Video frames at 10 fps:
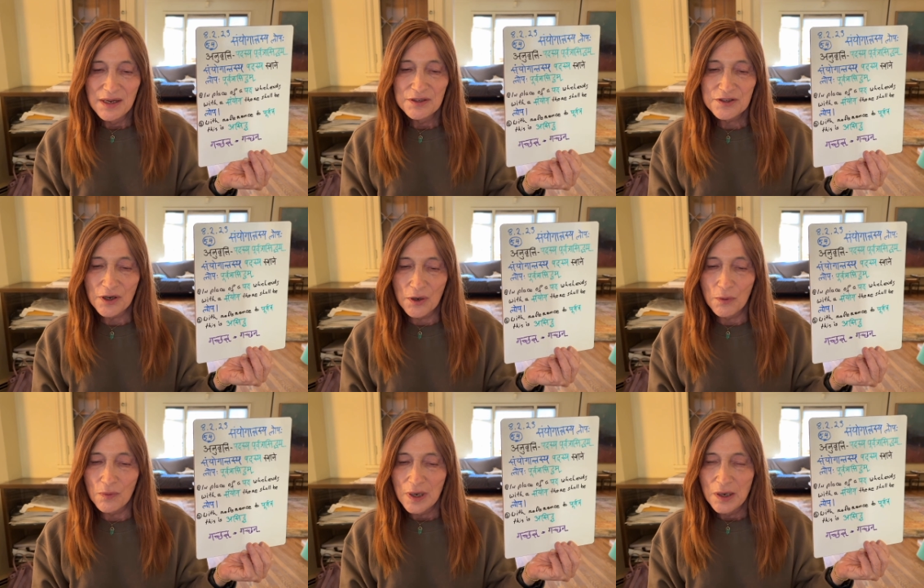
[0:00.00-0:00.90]

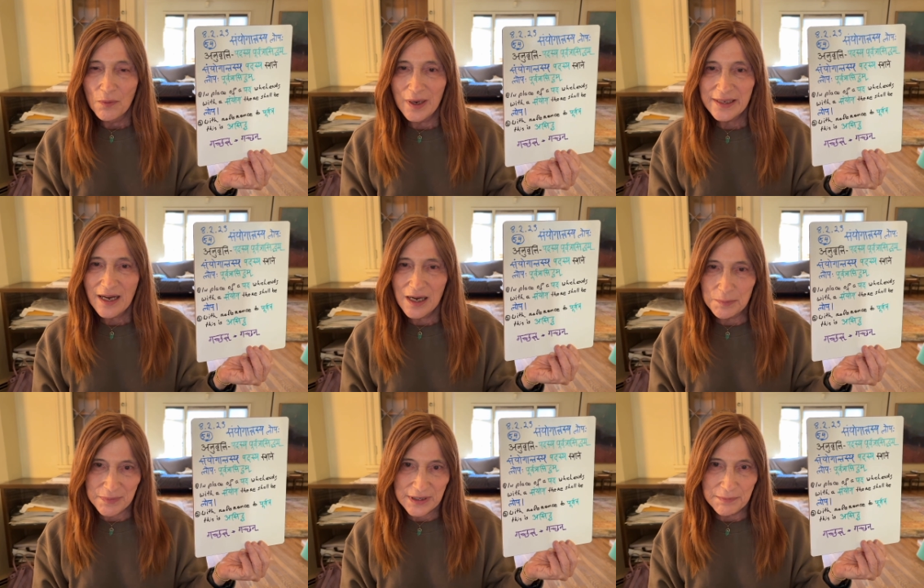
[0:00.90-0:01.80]
So what
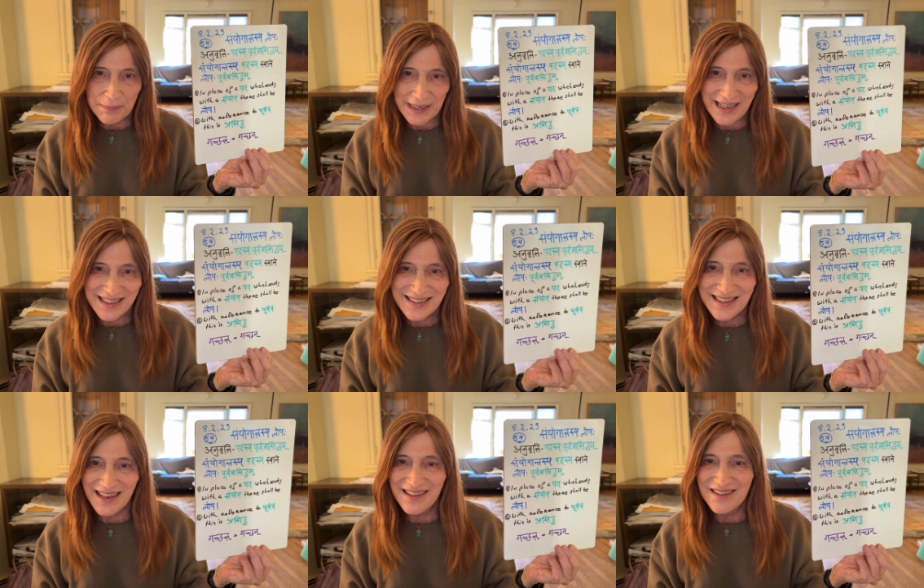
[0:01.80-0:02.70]
comes in place
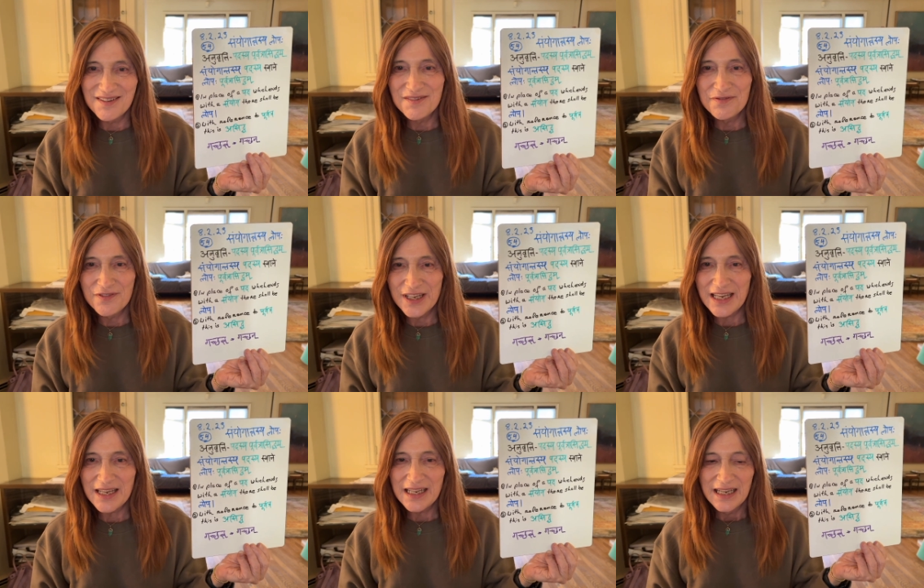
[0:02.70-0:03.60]
of
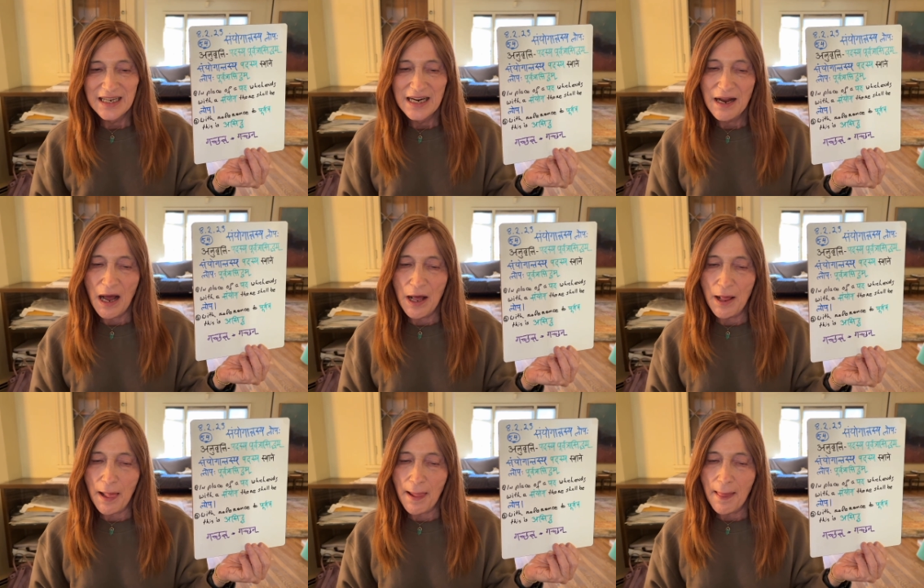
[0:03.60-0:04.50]
the
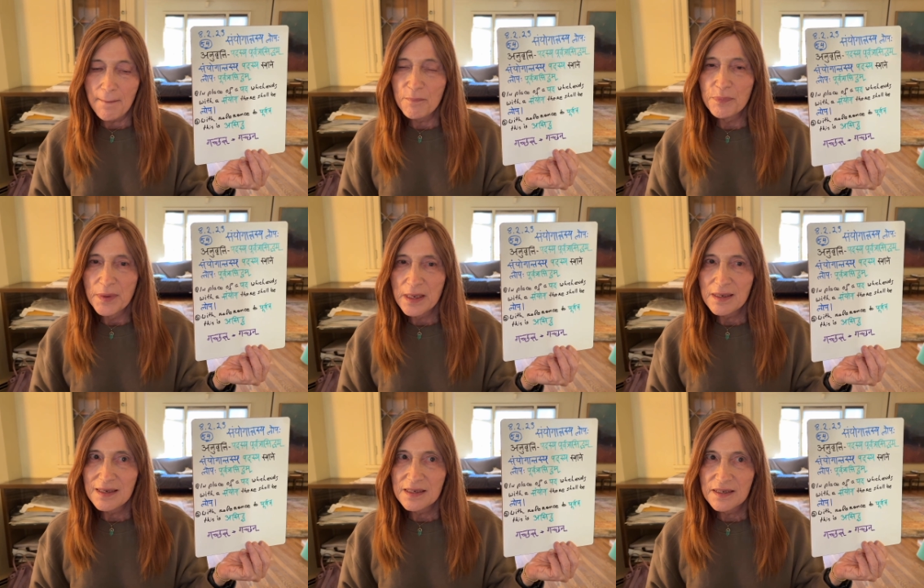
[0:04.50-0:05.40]
uh,
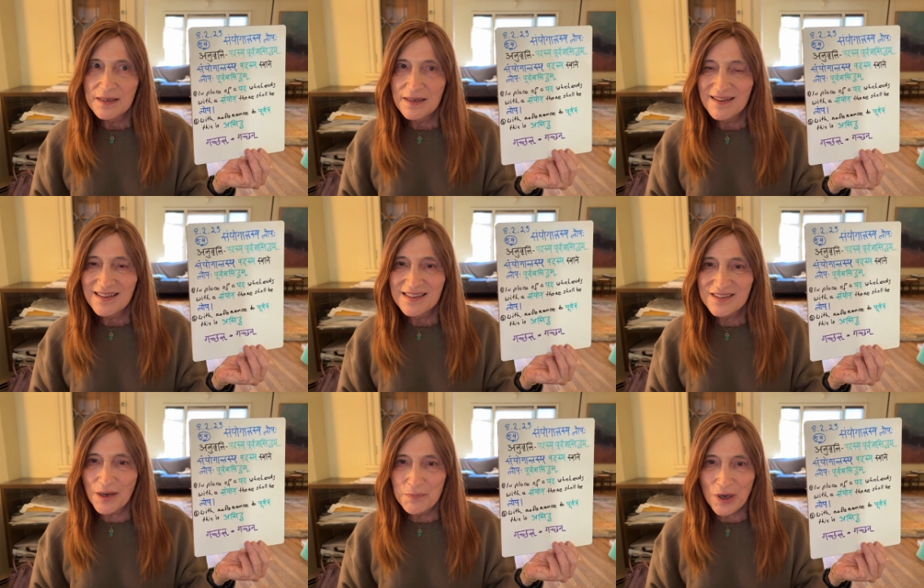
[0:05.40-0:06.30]

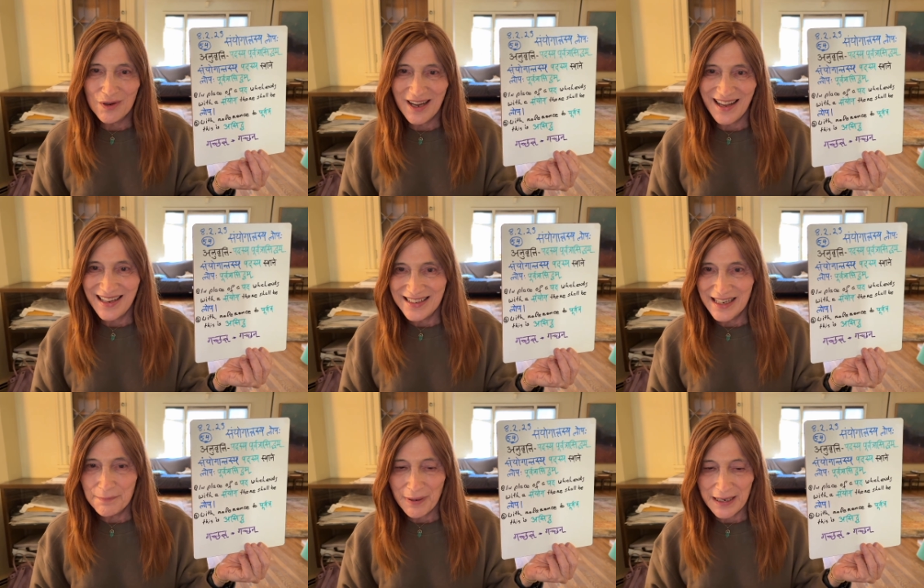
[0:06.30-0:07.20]
samyoga
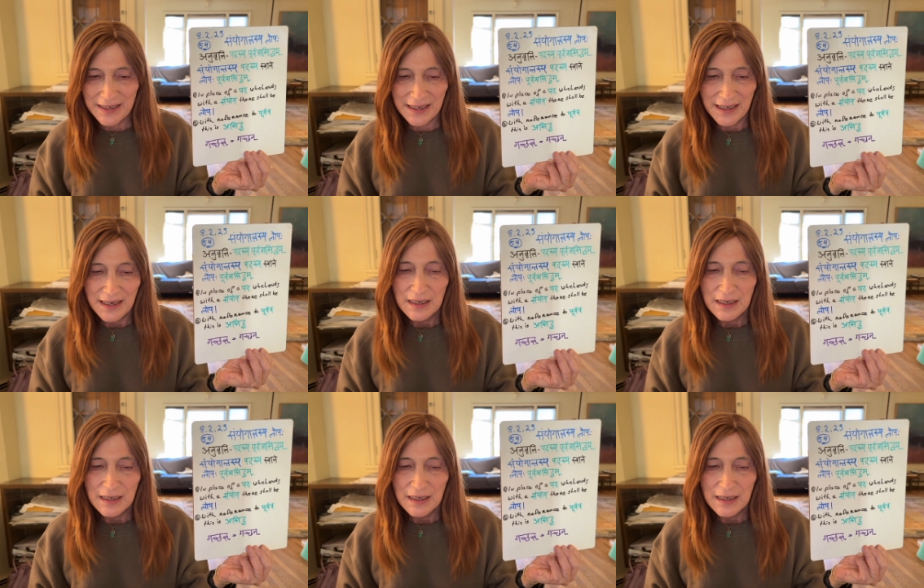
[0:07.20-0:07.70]
ending pada?